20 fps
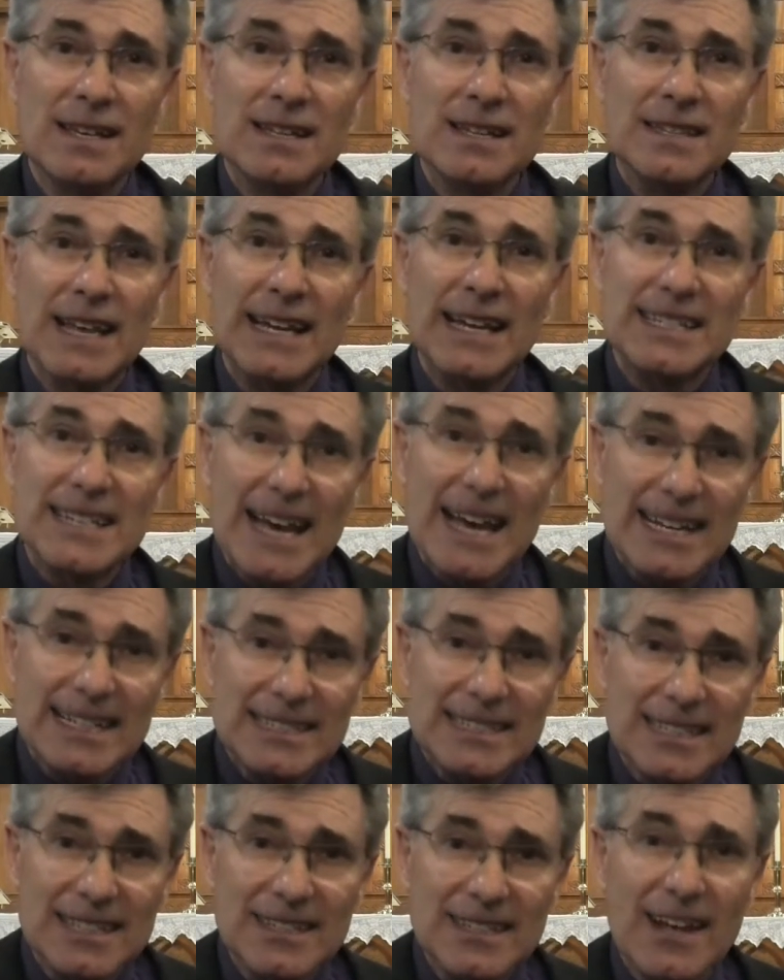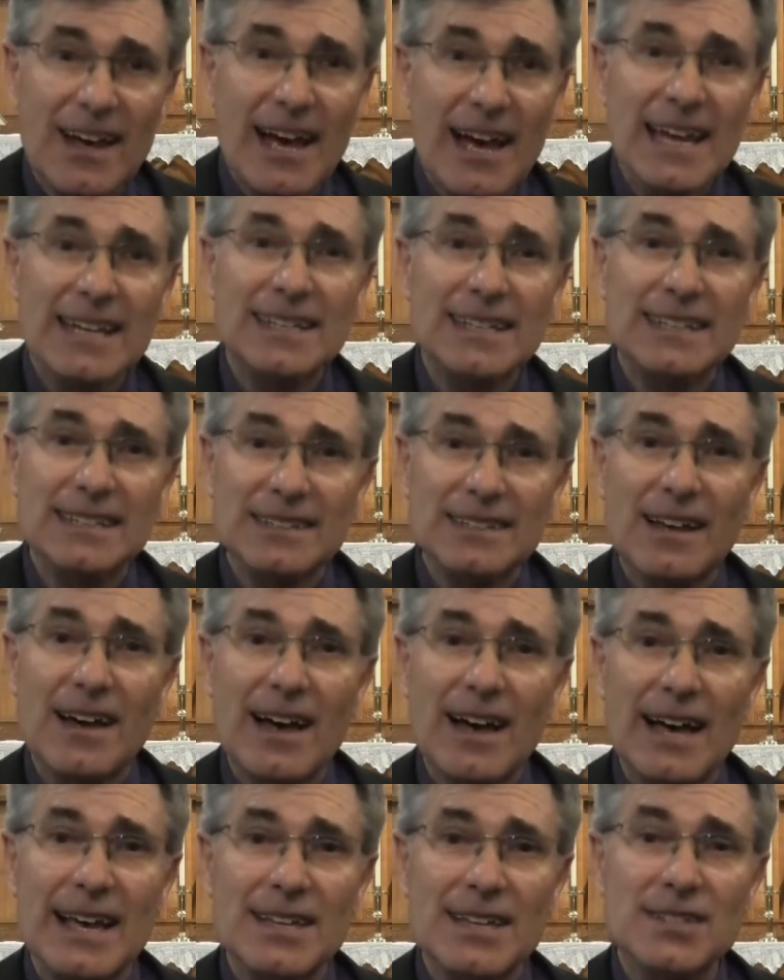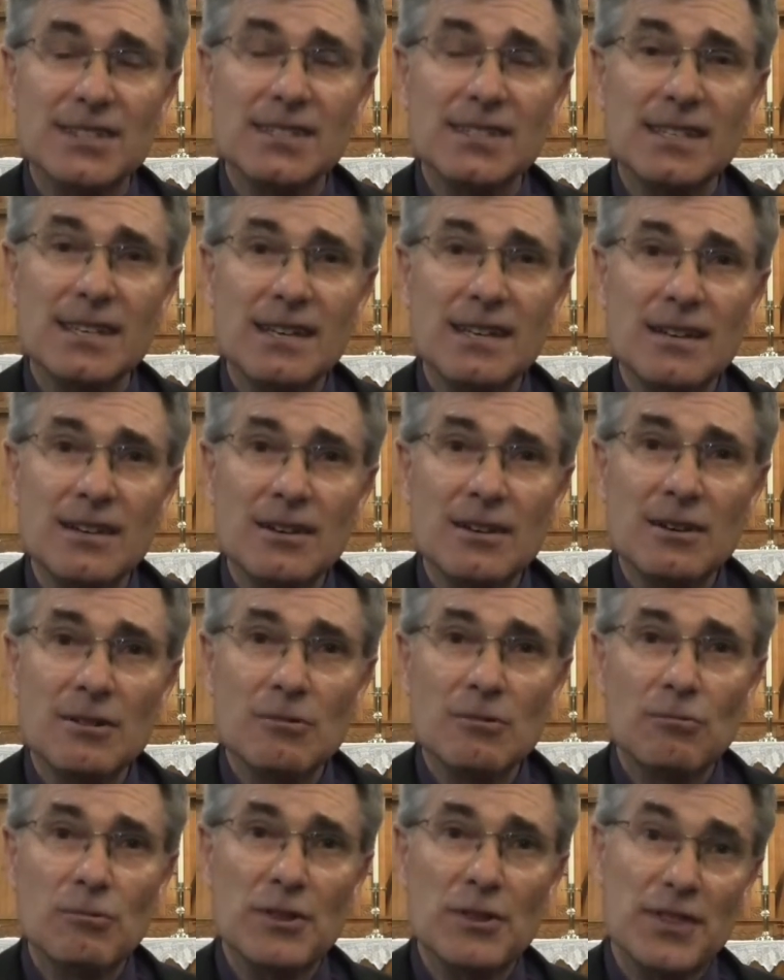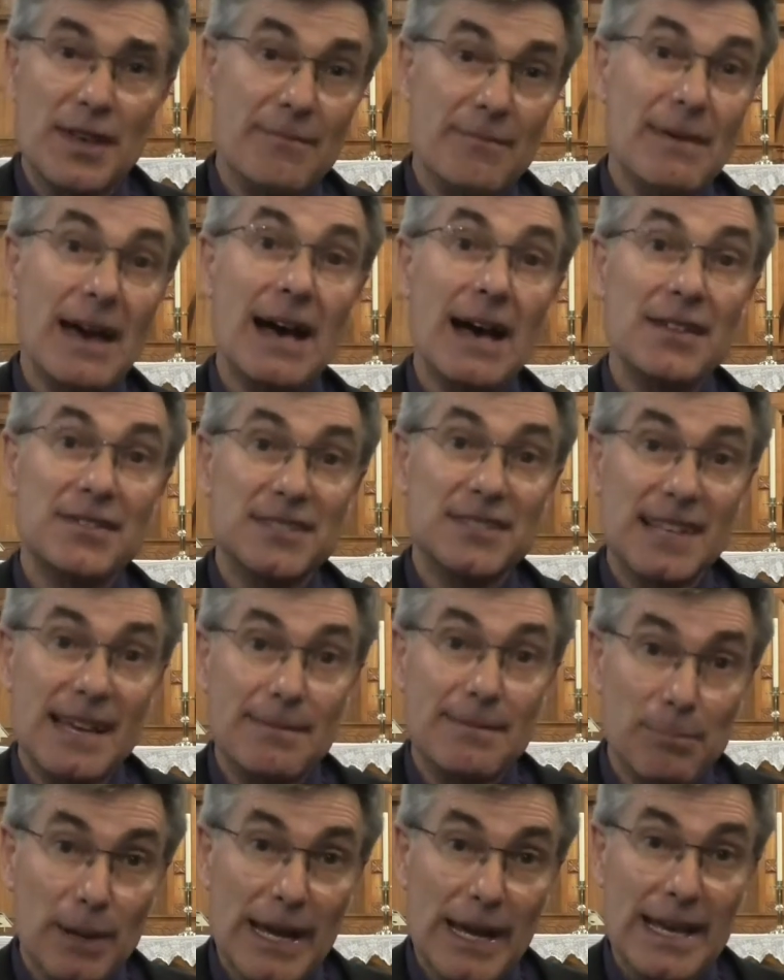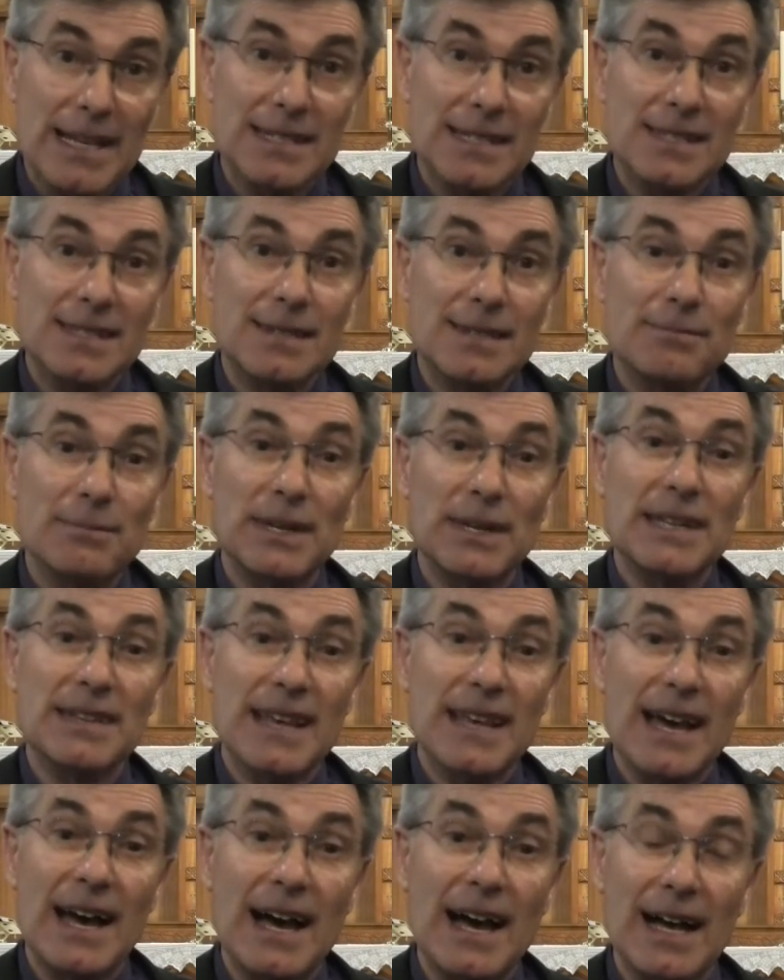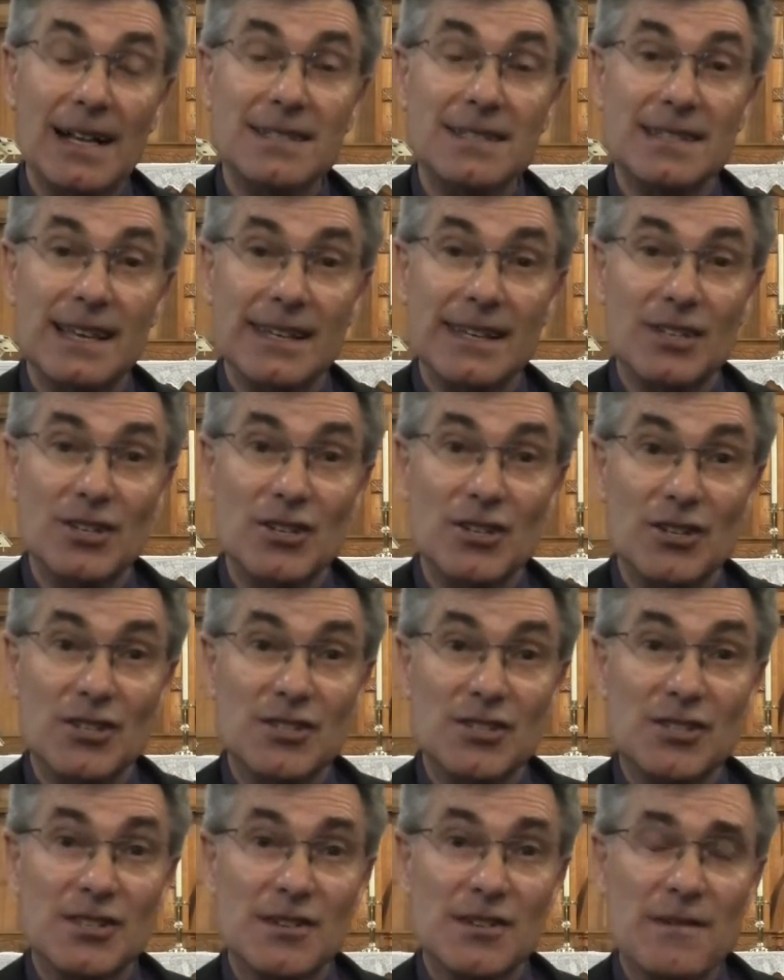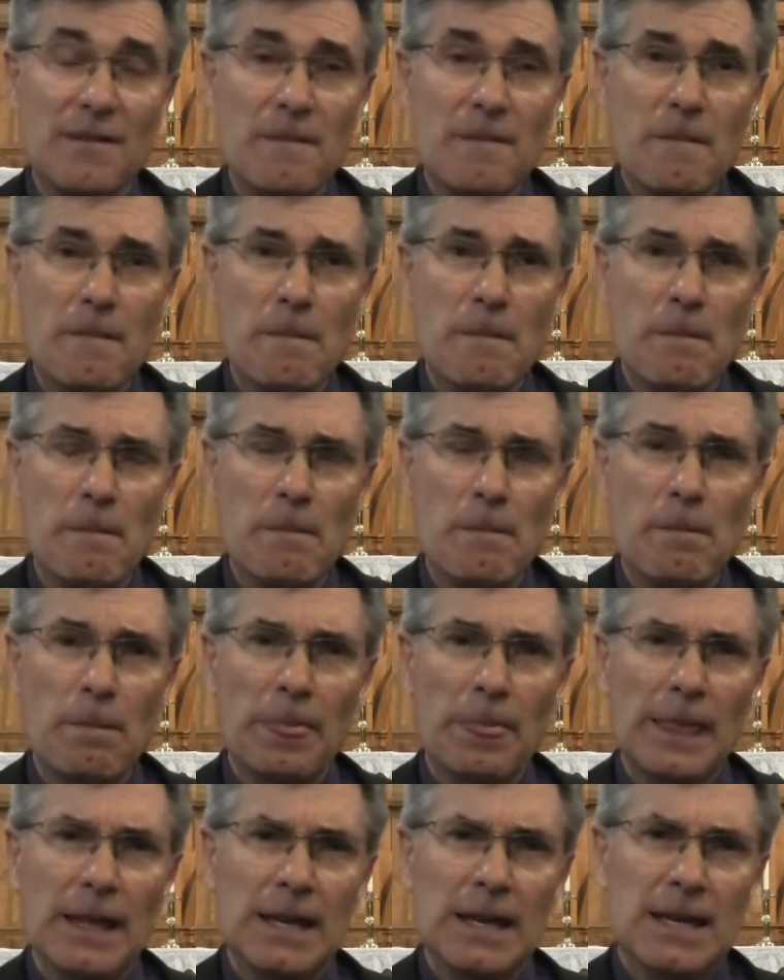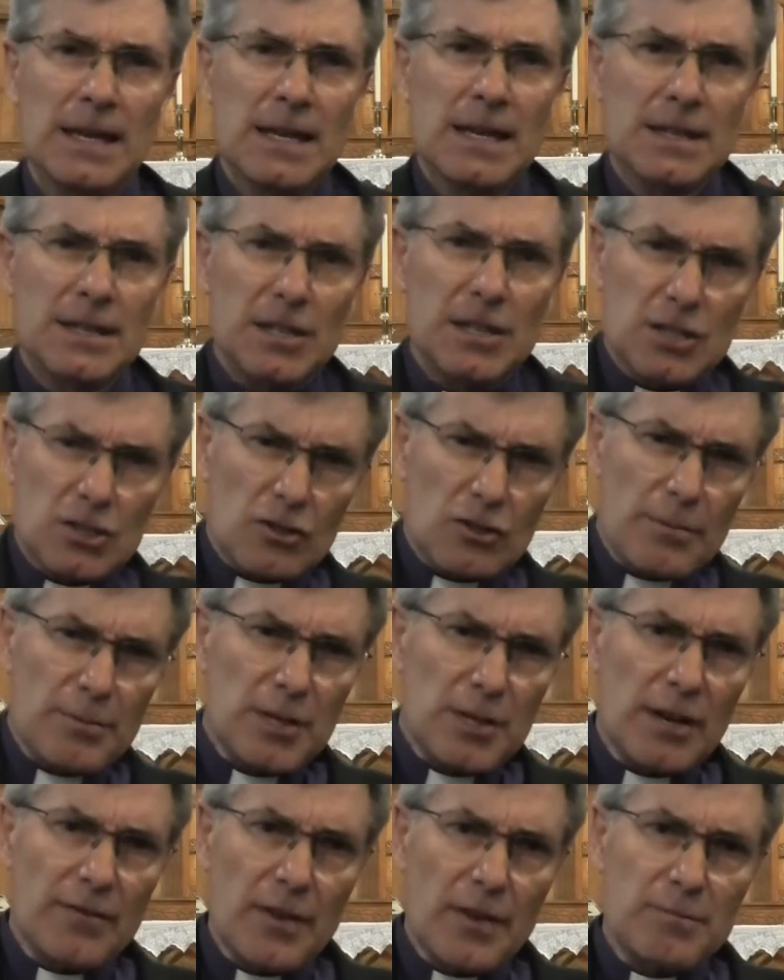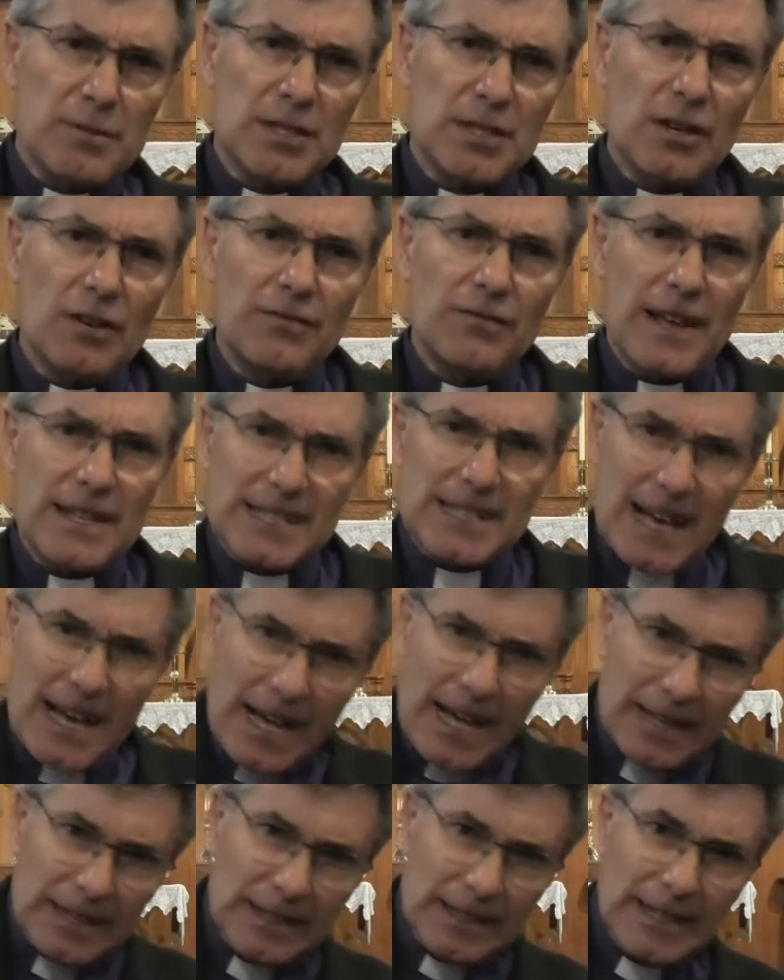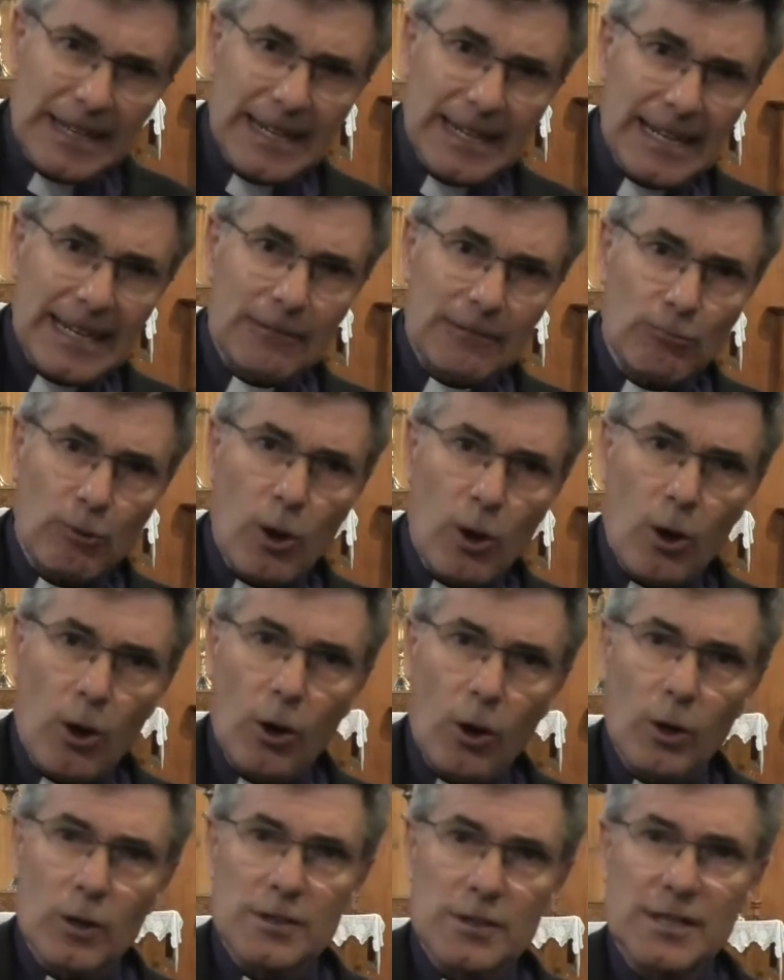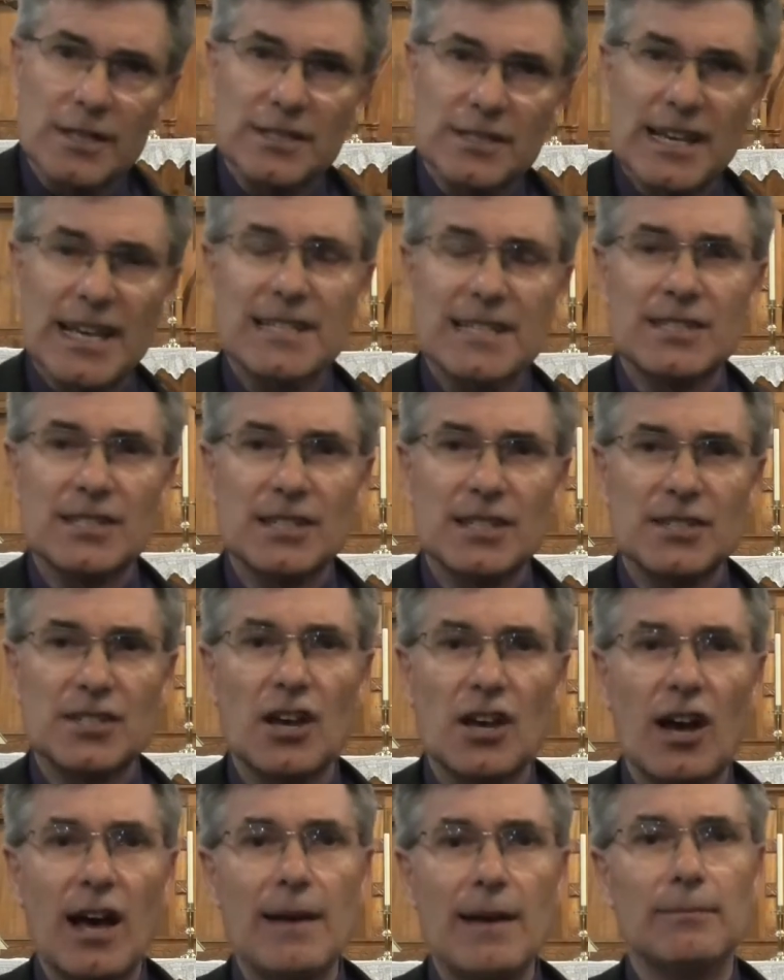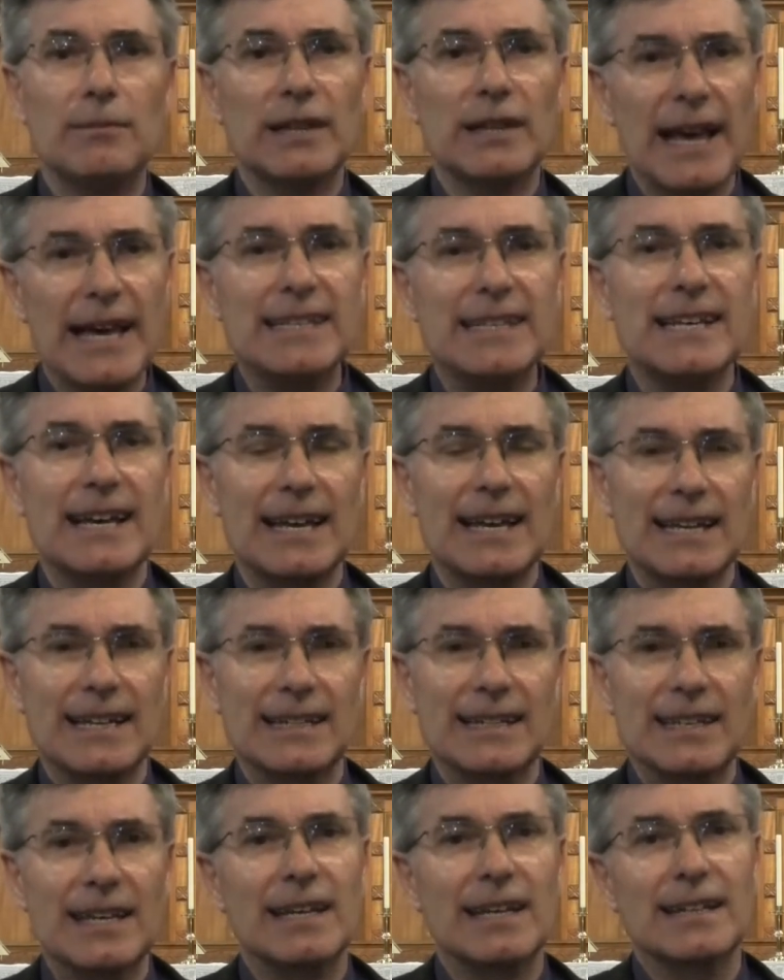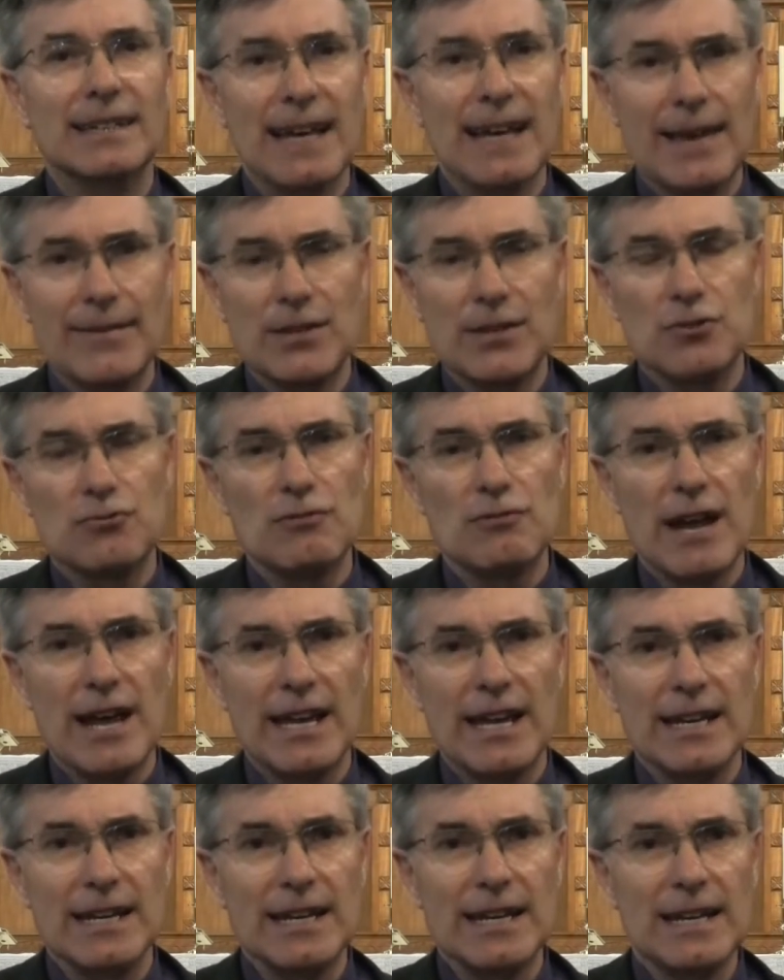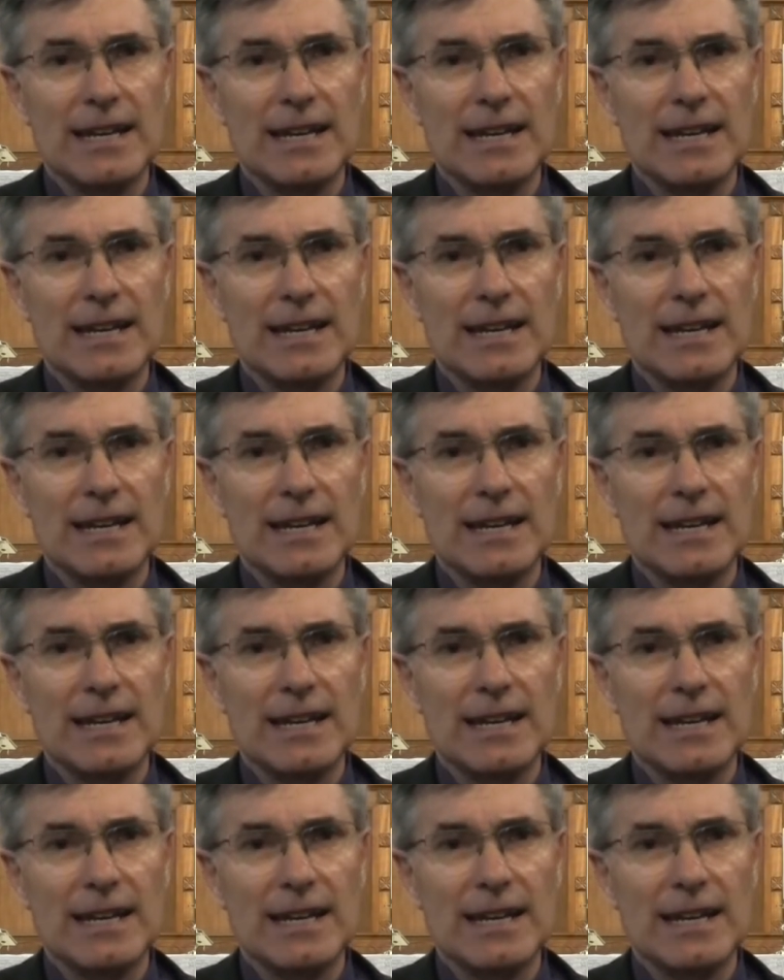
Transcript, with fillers: They take delight in lies. With their mouth they bless, but in their hearts they curse. The description of himself as a, a, leaning wall suggests a time later in King David's reign.